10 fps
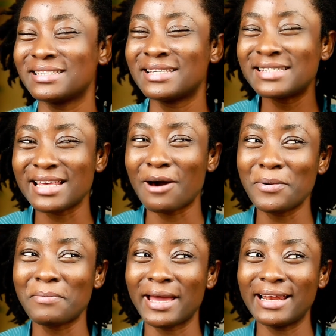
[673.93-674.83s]
This is
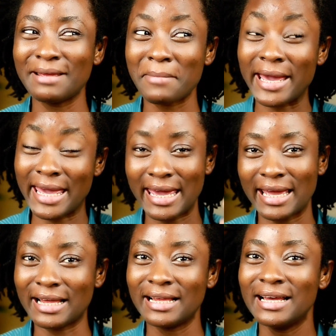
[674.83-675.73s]
helping my
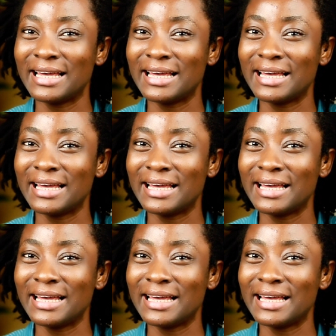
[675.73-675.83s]
hair